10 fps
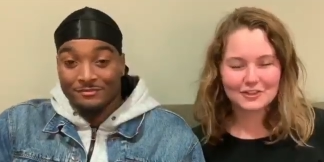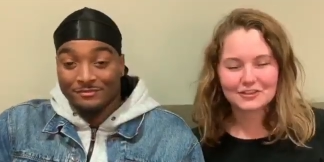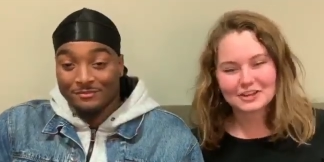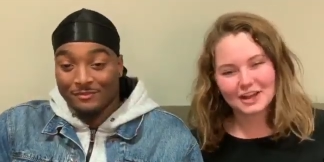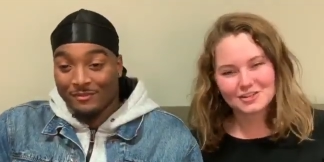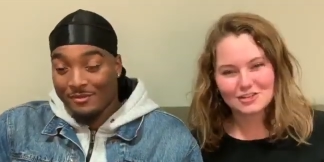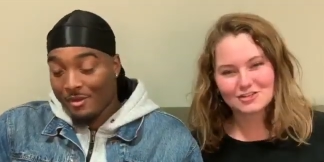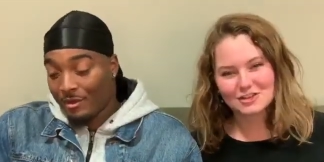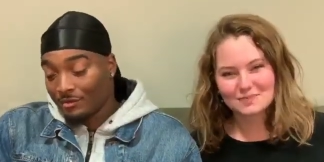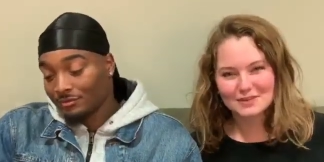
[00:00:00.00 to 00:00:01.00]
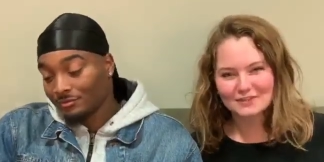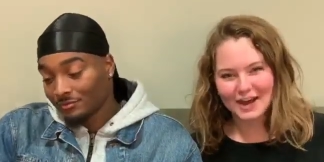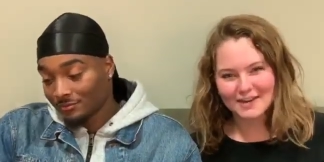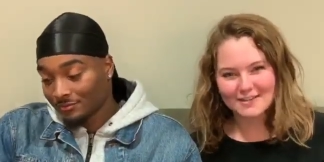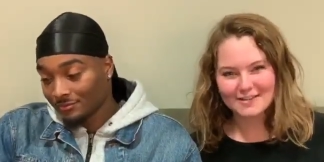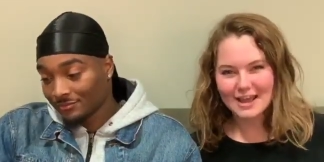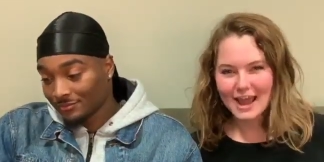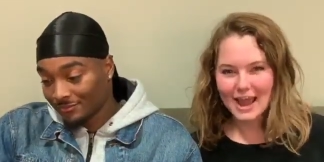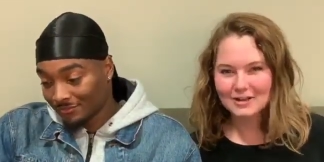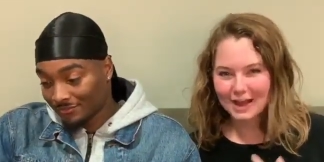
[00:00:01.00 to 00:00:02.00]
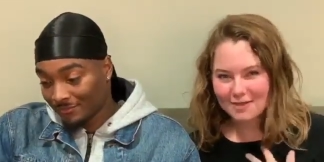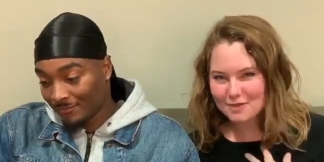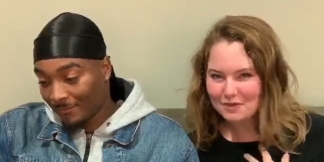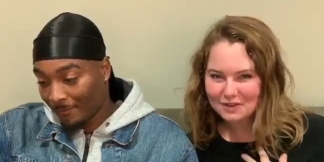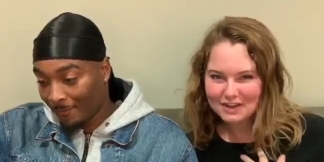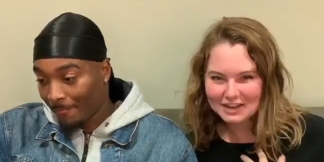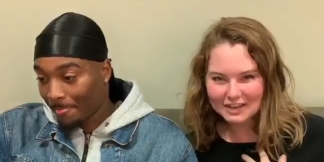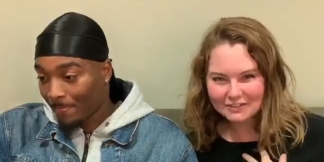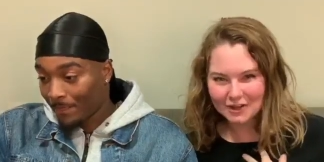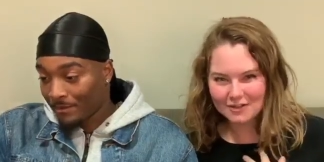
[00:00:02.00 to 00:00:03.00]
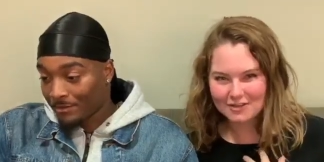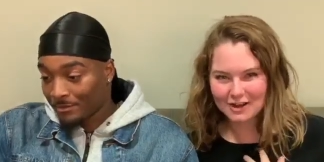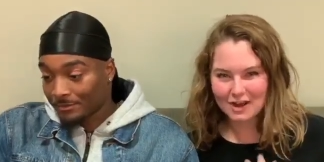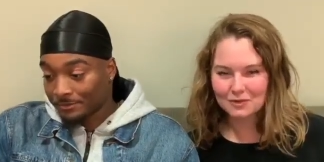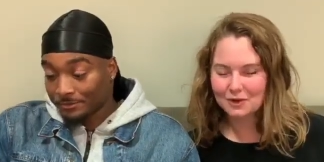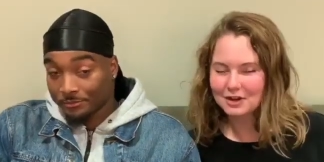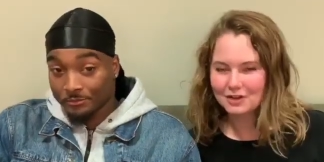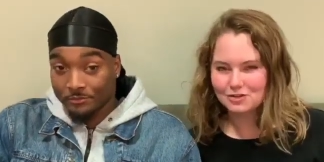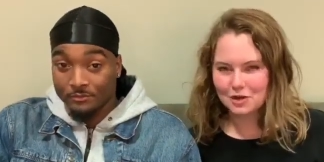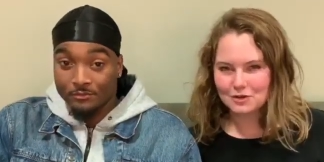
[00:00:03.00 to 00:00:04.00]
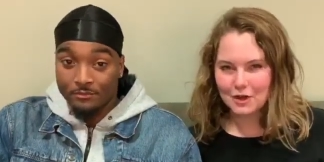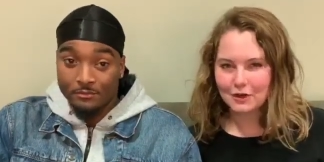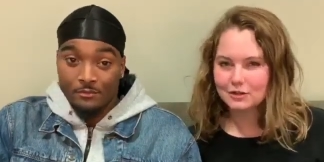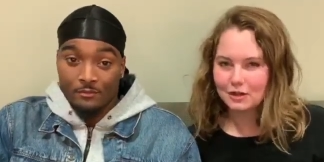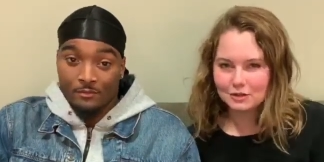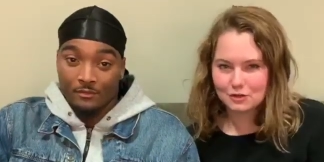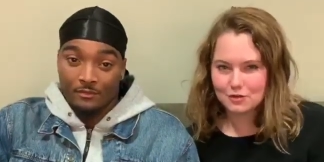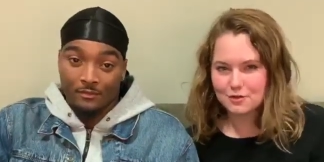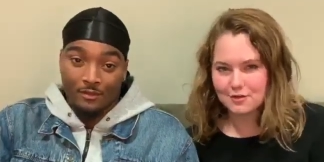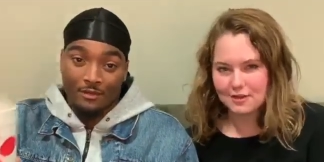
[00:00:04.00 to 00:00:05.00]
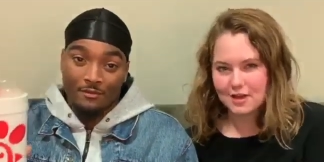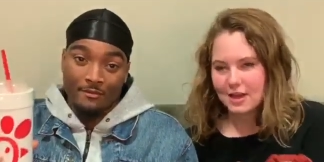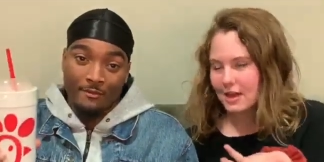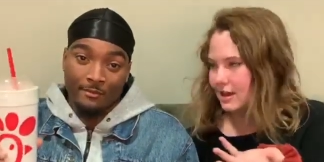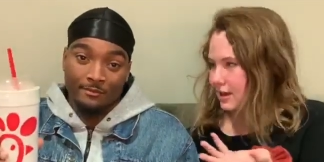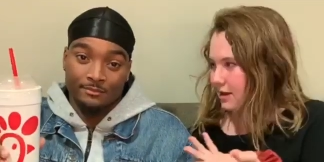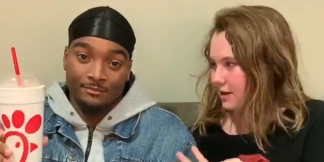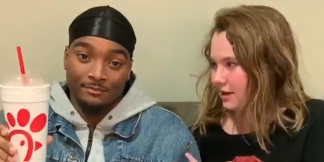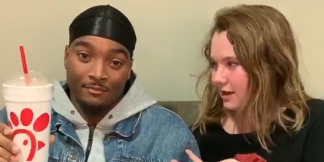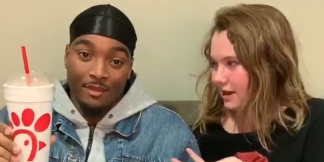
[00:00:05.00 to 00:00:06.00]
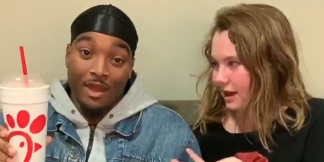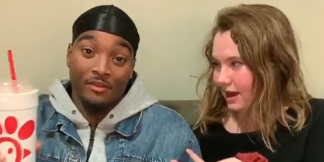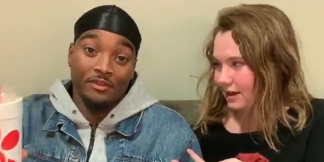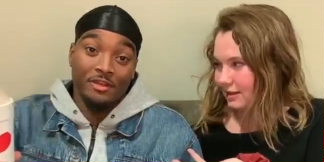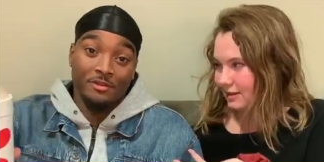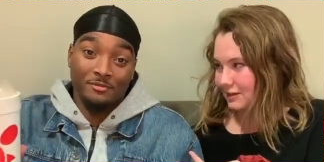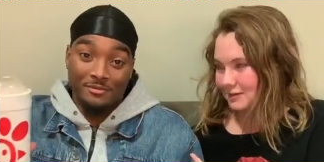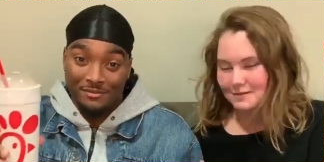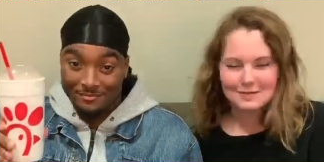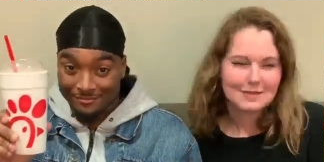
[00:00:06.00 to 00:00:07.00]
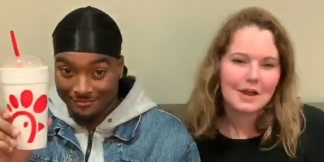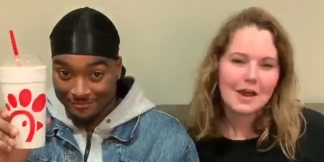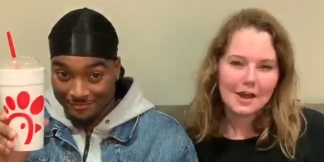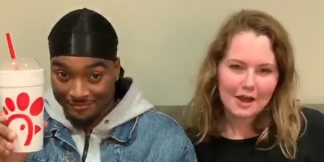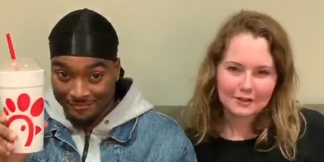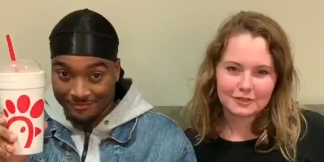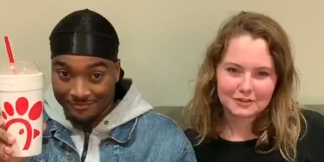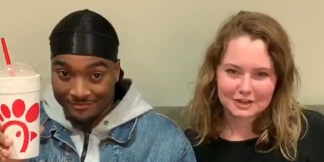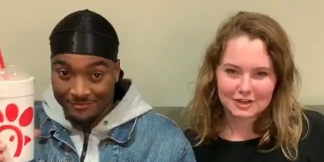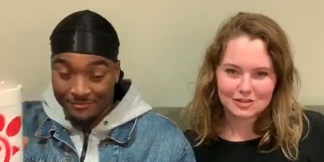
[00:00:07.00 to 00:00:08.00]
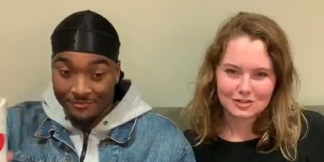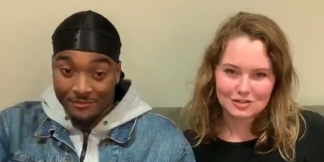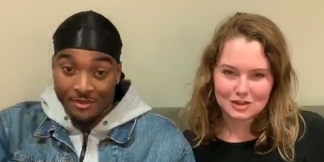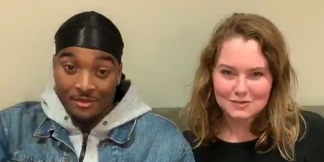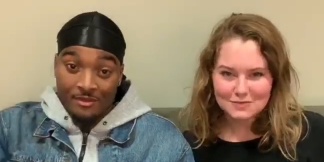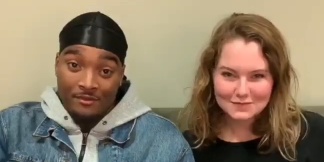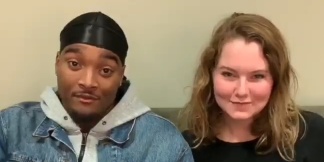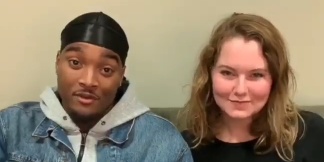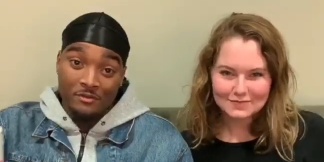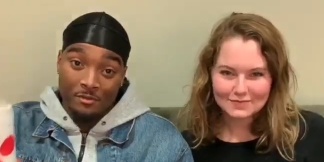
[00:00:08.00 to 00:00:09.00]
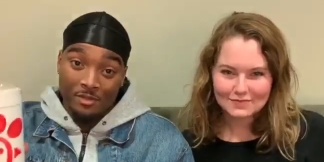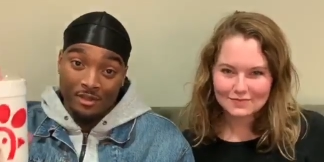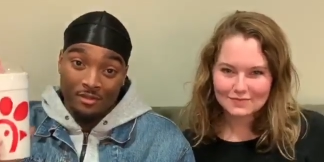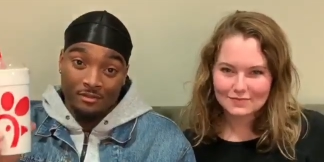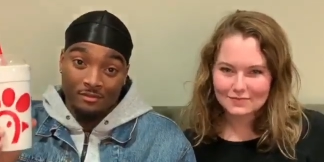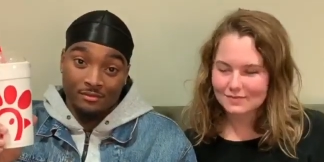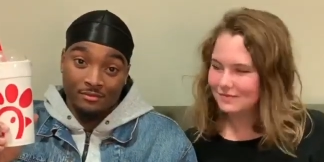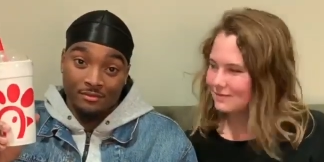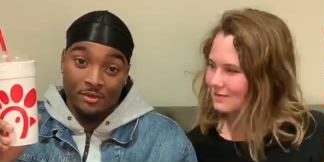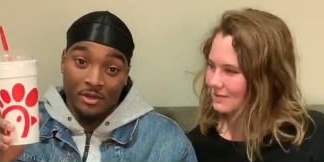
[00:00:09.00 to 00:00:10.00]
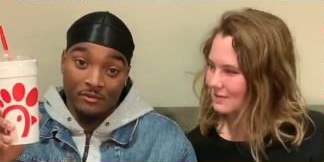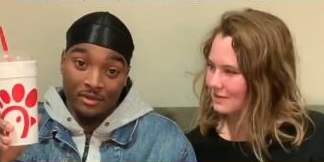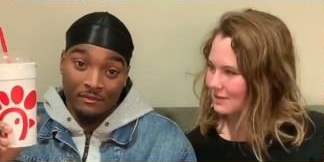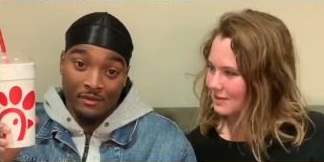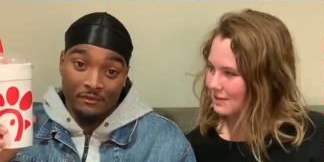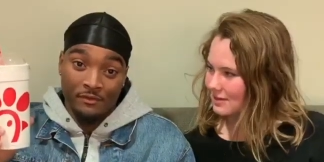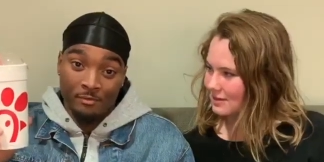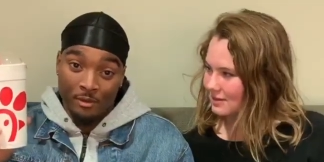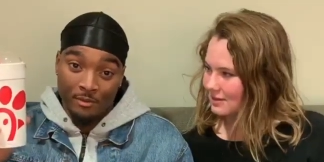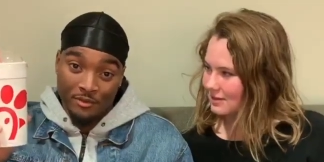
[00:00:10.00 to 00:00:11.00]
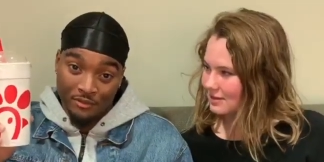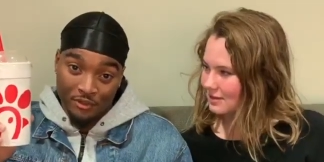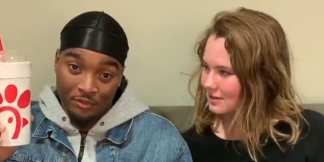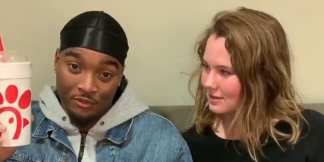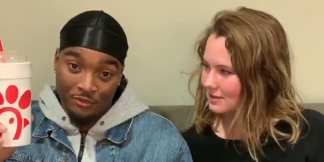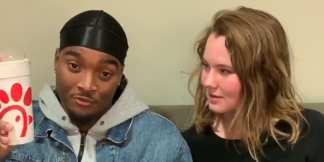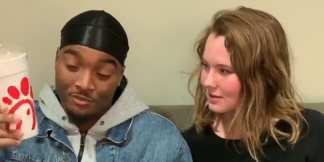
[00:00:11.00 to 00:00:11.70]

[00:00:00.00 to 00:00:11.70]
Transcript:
Speaker 1: relationship advice and that's what we're gonna give y'all today. We're gonna show y'all the do's
Speaker 2: and the don'ts
Speaker 1: of a relationship.
Speaker 2: First one being, don't ever give out free promos on YouTube,